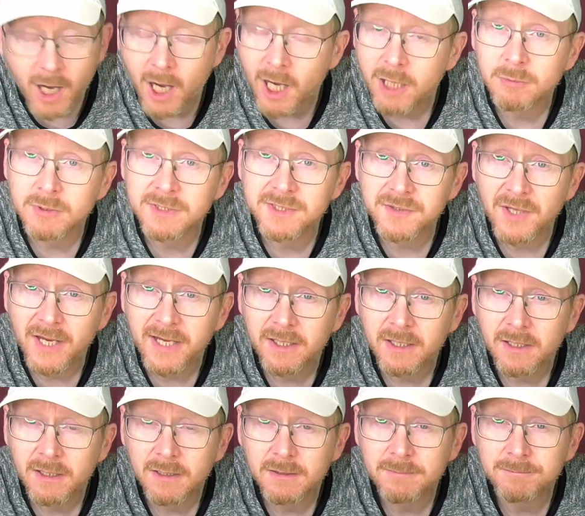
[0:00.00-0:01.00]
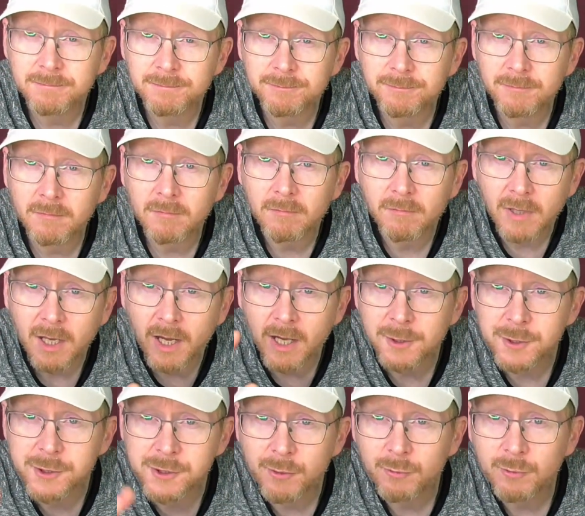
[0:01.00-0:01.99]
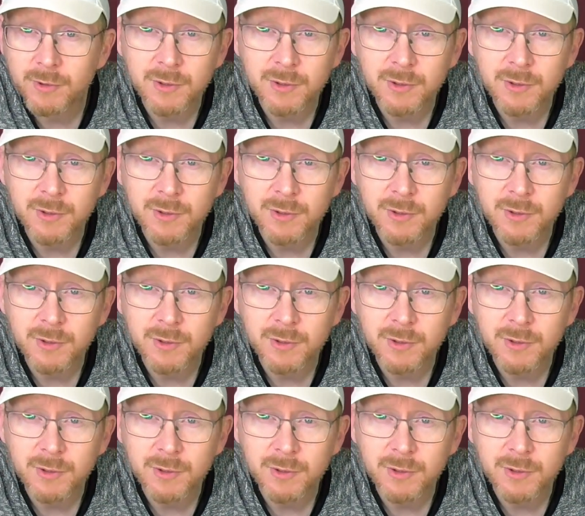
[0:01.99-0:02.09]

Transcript: I would say I show